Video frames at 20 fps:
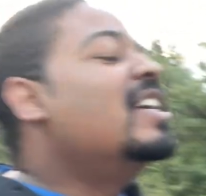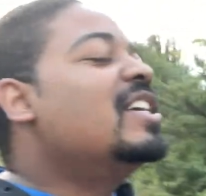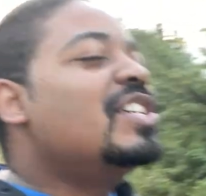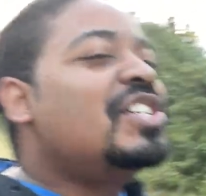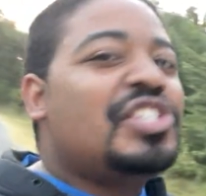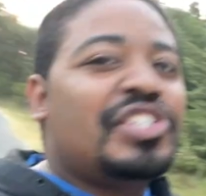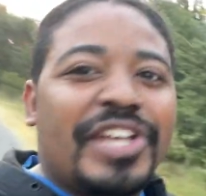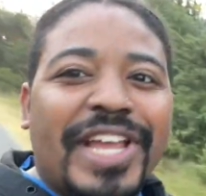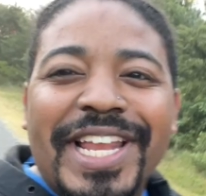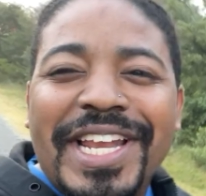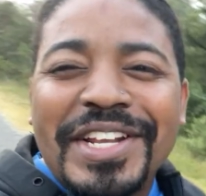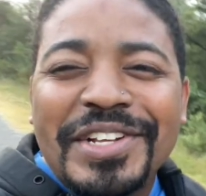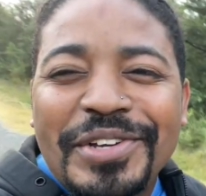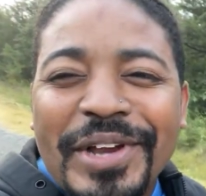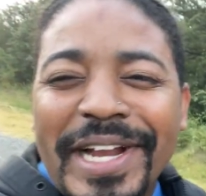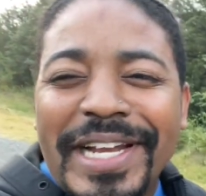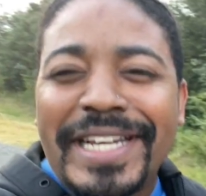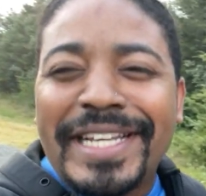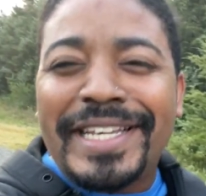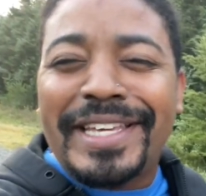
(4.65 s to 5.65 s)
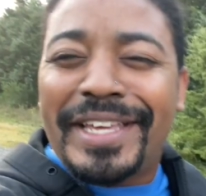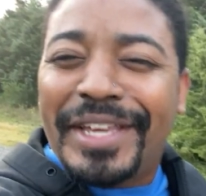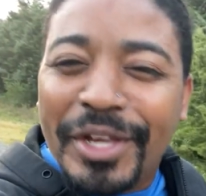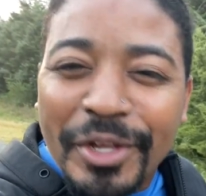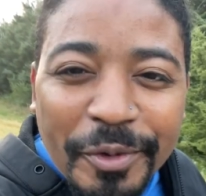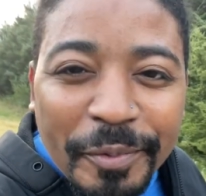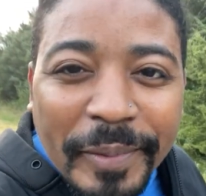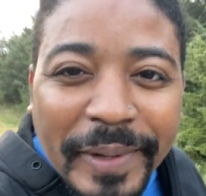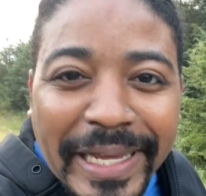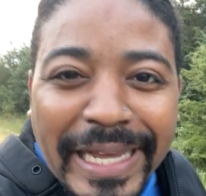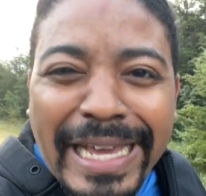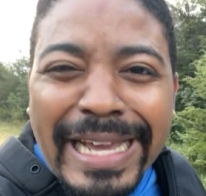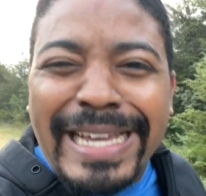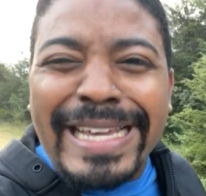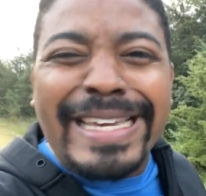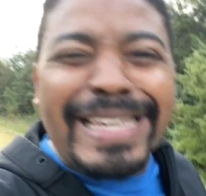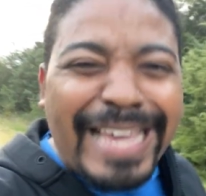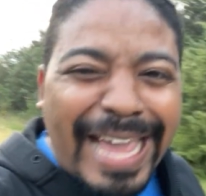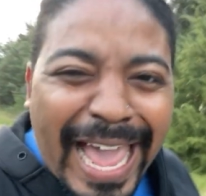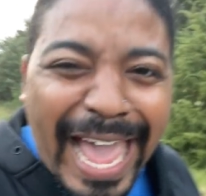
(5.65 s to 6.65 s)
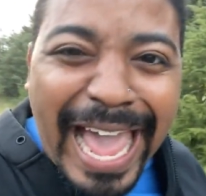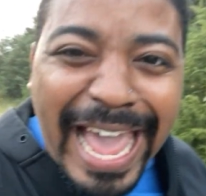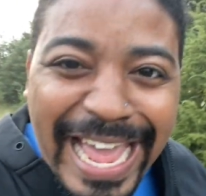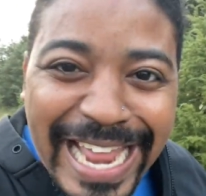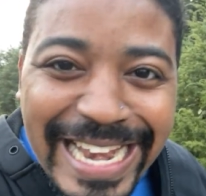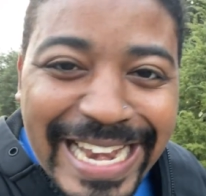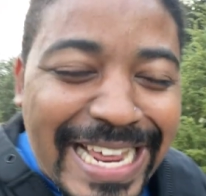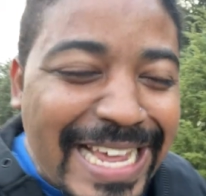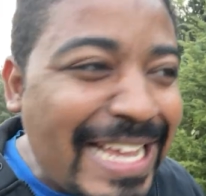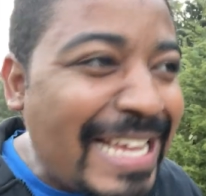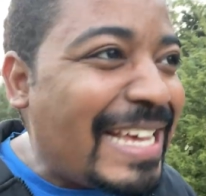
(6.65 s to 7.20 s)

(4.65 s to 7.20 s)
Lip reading: Shannon tried to kill me again.